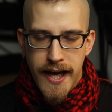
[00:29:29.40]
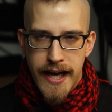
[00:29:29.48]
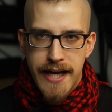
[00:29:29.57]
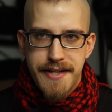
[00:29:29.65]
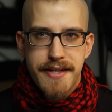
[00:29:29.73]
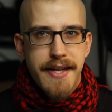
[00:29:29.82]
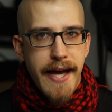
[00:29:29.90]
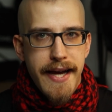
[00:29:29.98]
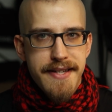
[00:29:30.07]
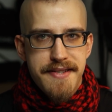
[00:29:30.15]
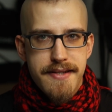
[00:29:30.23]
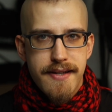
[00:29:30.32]
And in
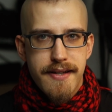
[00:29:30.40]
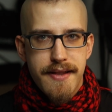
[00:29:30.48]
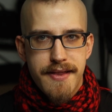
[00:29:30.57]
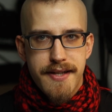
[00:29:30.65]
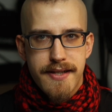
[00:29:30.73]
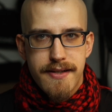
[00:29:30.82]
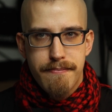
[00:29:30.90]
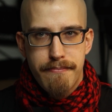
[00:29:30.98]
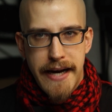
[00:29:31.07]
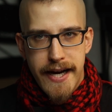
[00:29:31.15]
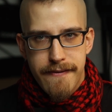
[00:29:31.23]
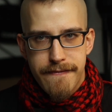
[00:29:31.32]
case the
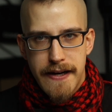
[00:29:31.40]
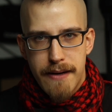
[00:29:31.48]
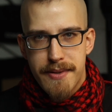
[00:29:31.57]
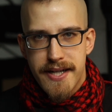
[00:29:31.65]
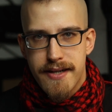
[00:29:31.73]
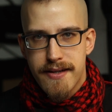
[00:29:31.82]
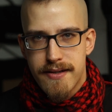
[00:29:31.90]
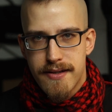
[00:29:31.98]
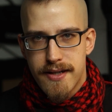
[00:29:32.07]
main fabric,